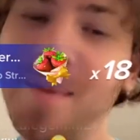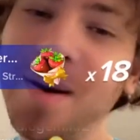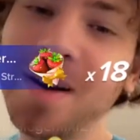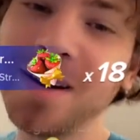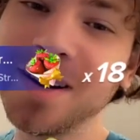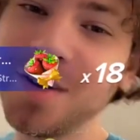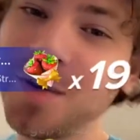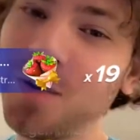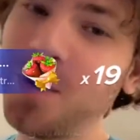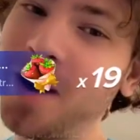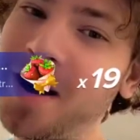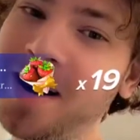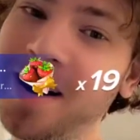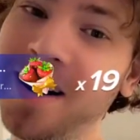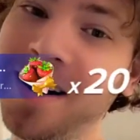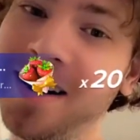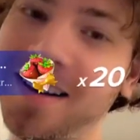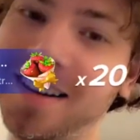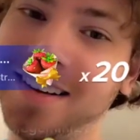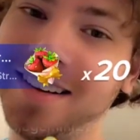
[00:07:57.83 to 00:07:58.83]
I'm not gonna
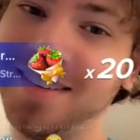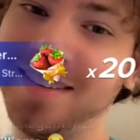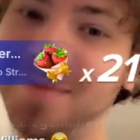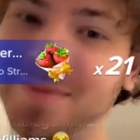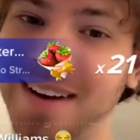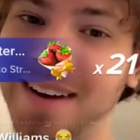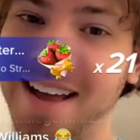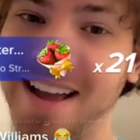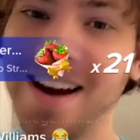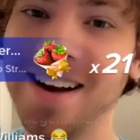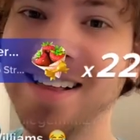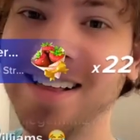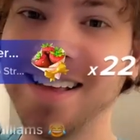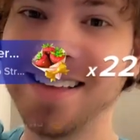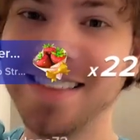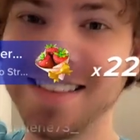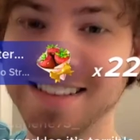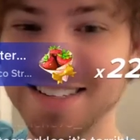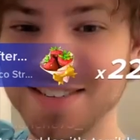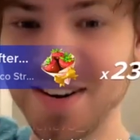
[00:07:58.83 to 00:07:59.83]
wear my hair
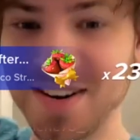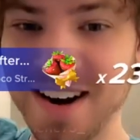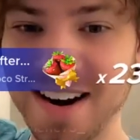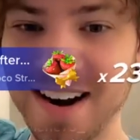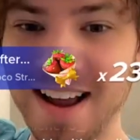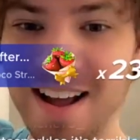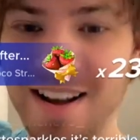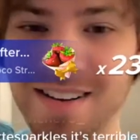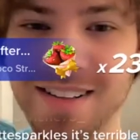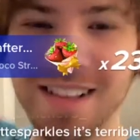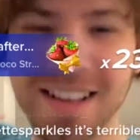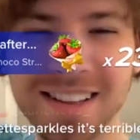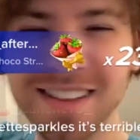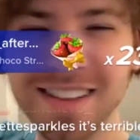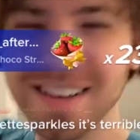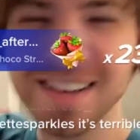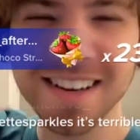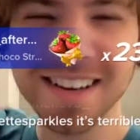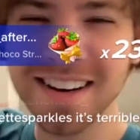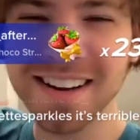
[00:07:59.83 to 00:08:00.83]
like this right now. Like,
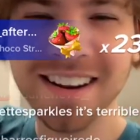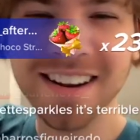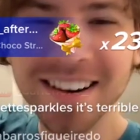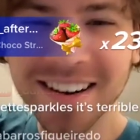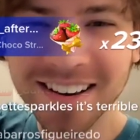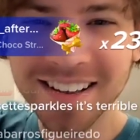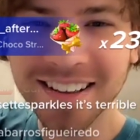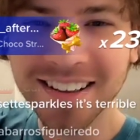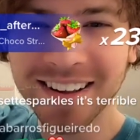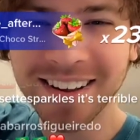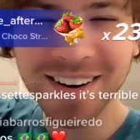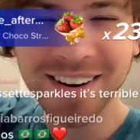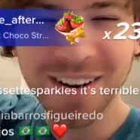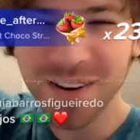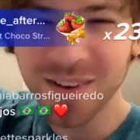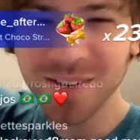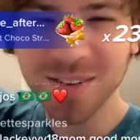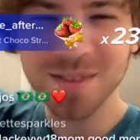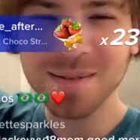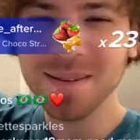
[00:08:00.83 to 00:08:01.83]
look at it. You
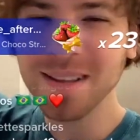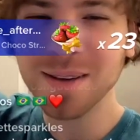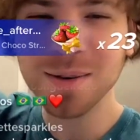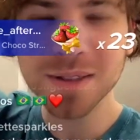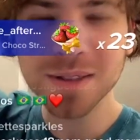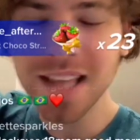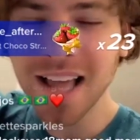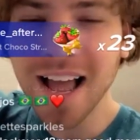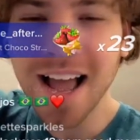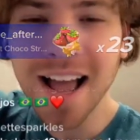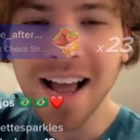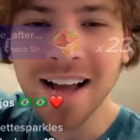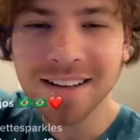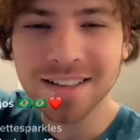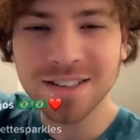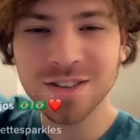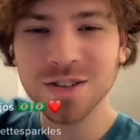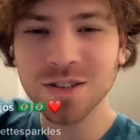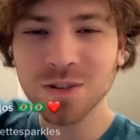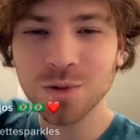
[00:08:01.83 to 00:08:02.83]
know, you'd be like, what the
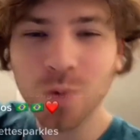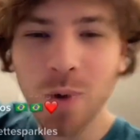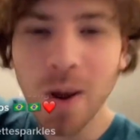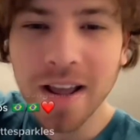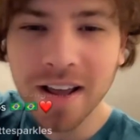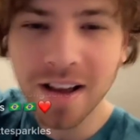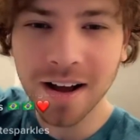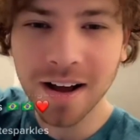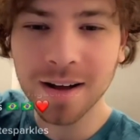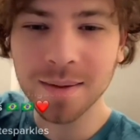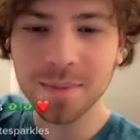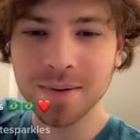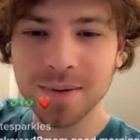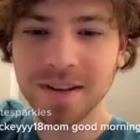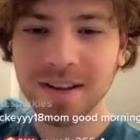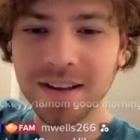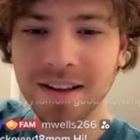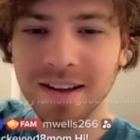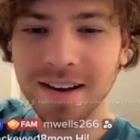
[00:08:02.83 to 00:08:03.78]
heck? Did you just wake up?